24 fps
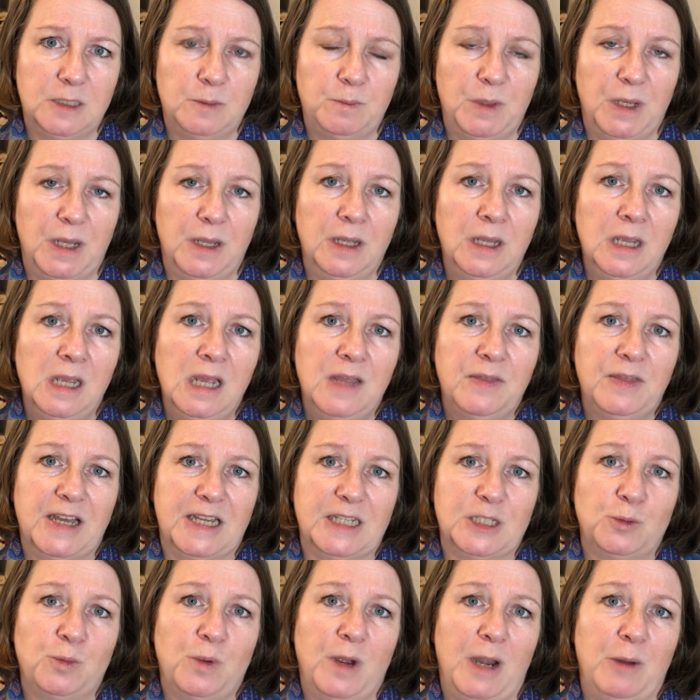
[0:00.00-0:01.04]
But
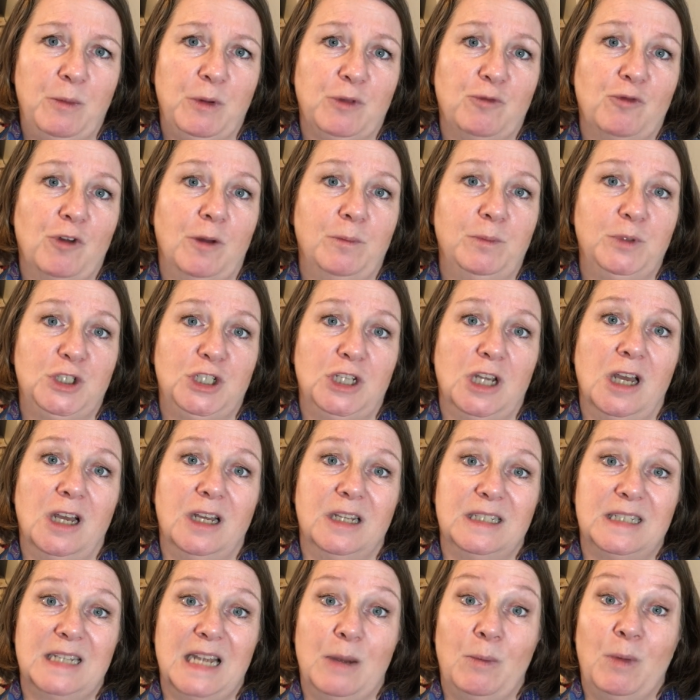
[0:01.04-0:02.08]
that's why with Rob's
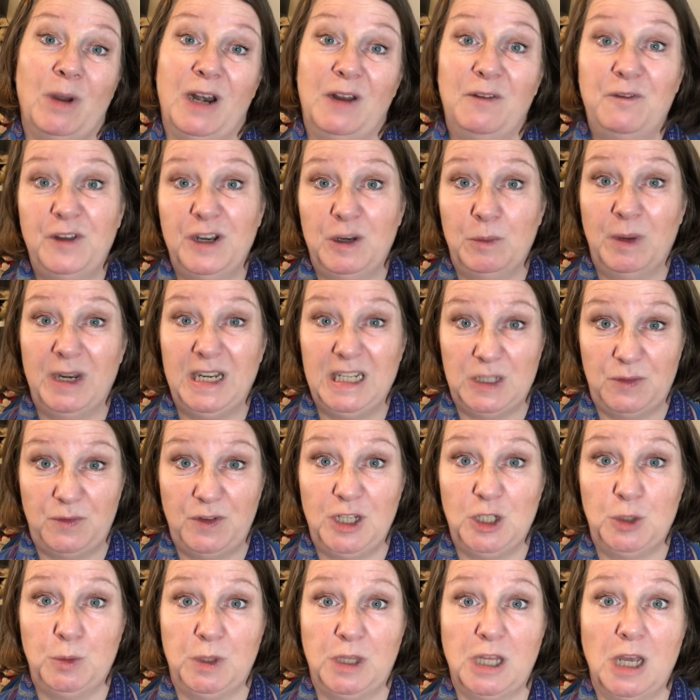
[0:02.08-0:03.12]
shirts, that when he's
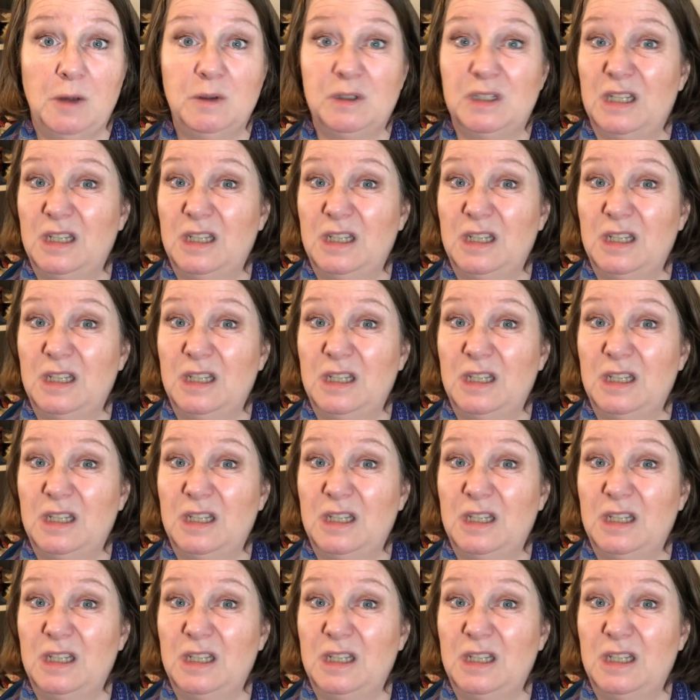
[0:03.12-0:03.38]
finished with those,